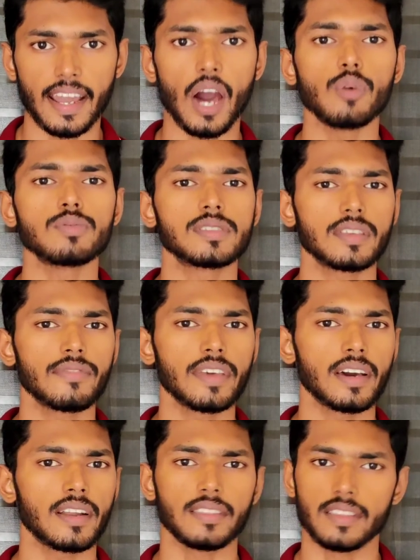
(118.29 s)
how
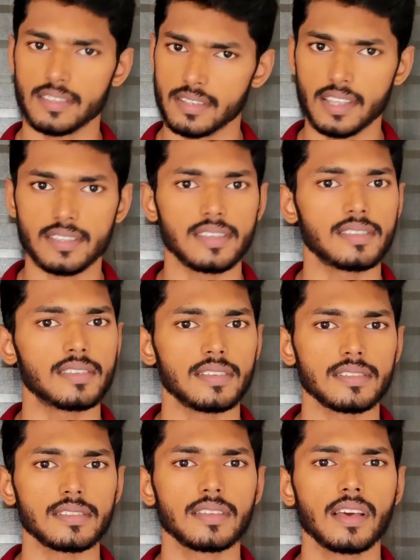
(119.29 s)
severe this disease
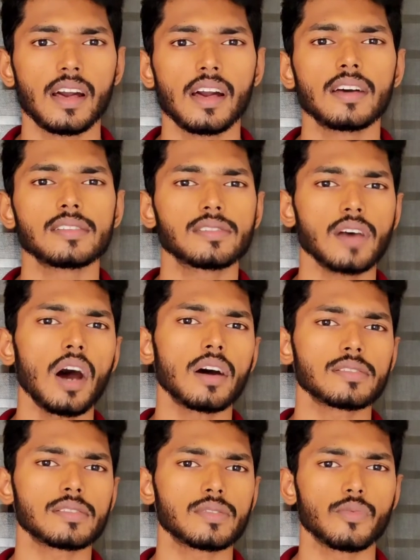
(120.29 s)
is.
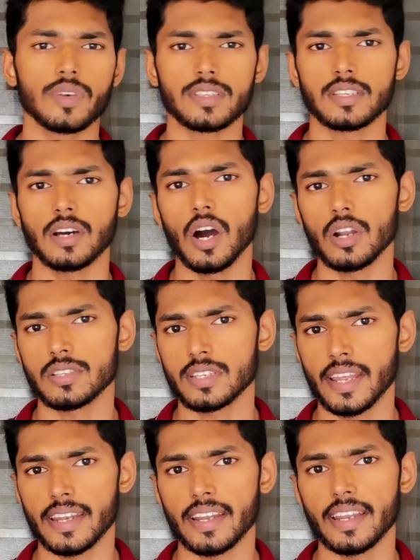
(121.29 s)
SARS, which
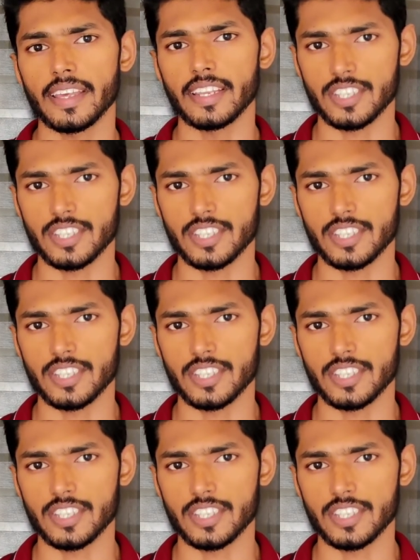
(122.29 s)
originated in